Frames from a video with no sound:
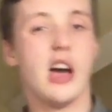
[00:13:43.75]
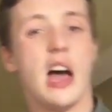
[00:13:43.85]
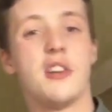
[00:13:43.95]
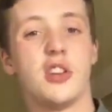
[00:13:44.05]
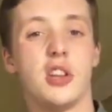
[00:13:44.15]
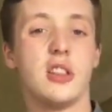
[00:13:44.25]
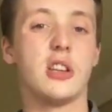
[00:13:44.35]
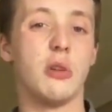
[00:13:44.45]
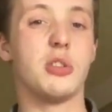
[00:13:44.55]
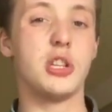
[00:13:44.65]
and
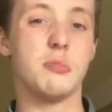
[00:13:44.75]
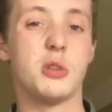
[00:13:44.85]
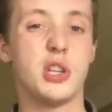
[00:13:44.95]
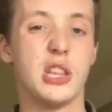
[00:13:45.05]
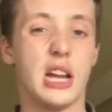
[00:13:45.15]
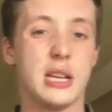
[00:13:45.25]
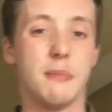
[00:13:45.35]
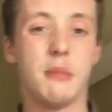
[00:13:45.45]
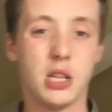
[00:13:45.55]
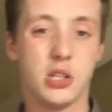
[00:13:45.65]
go to the gym to turn that to
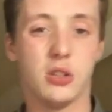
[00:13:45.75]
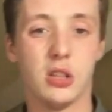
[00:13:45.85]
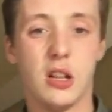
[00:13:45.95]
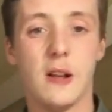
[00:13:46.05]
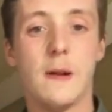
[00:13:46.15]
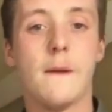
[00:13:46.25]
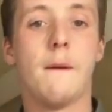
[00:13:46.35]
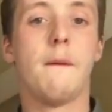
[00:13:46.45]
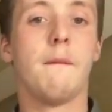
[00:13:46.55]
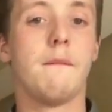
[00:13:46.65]
muscle,
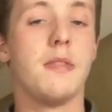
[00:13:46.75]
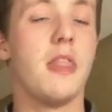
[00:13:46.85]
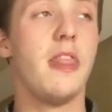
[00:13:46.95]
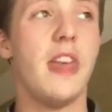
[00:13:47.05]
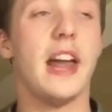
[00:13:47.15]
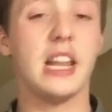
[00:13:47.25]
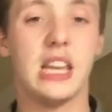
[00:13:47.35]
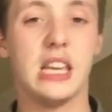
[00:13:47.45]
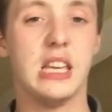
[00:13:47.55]
then